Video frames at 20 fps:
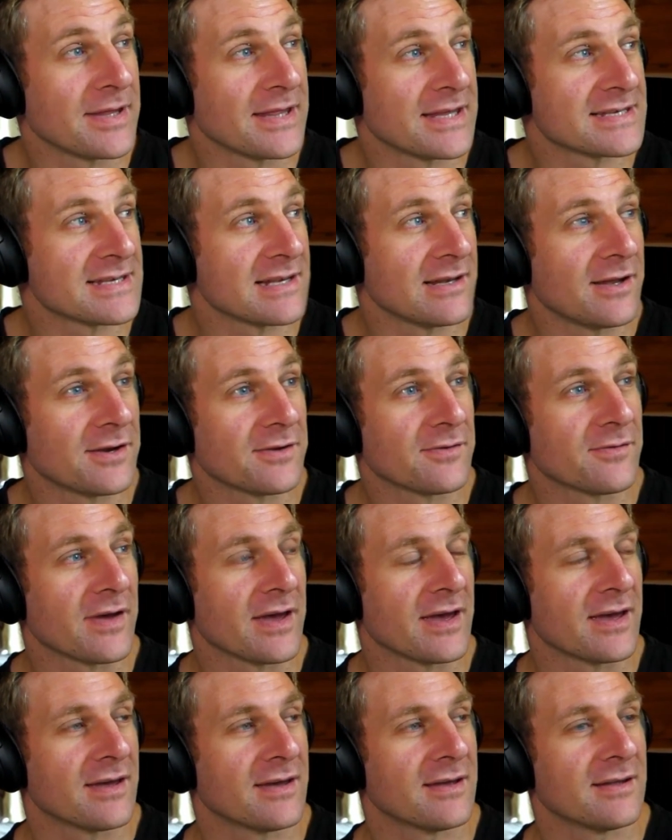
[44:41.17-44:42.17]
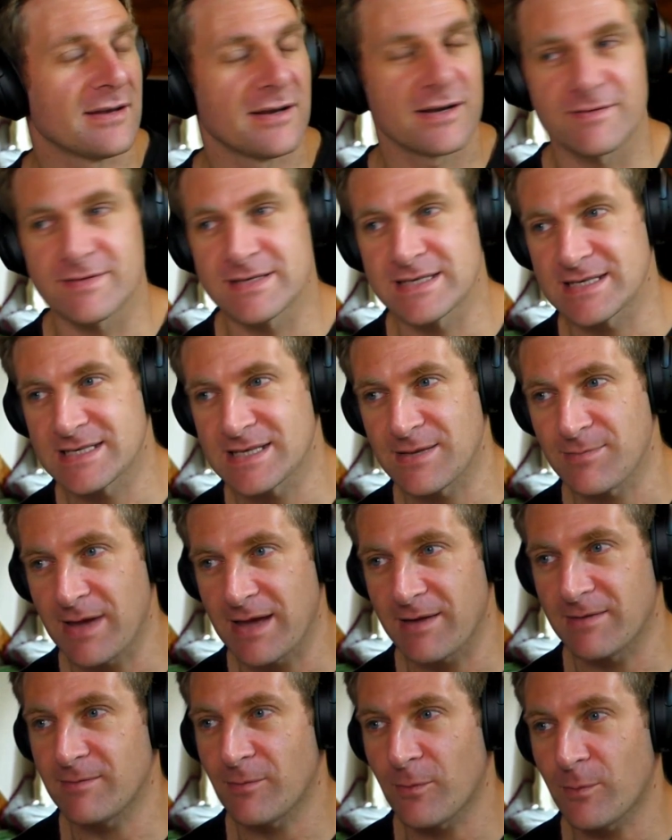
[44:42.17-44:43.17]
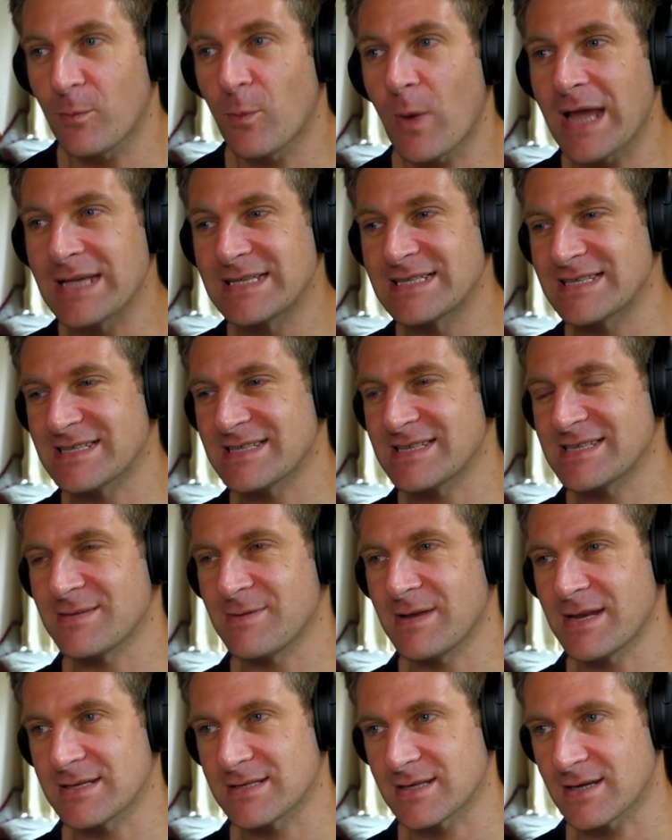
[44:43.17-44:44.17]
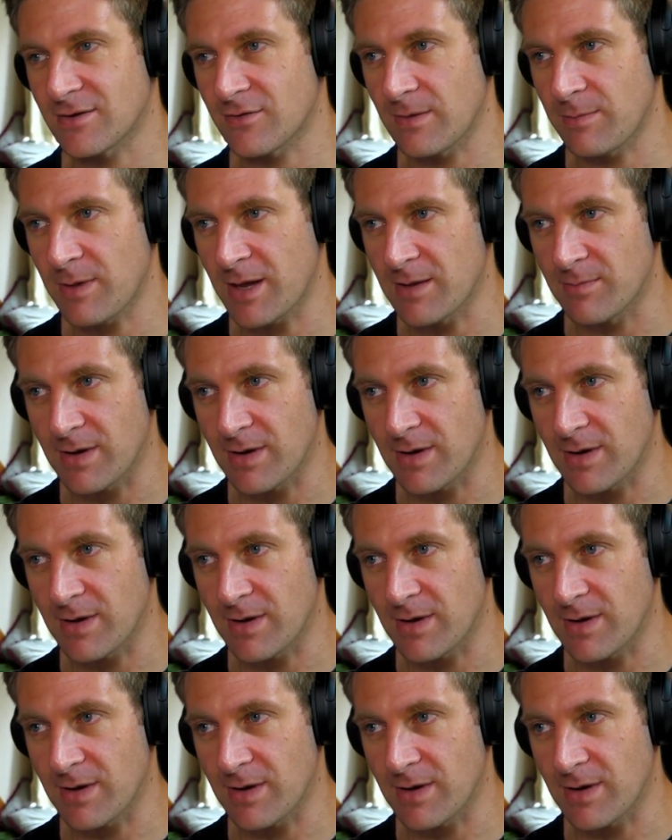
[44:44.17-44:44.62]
there's a lot of ways that systematics can creep in.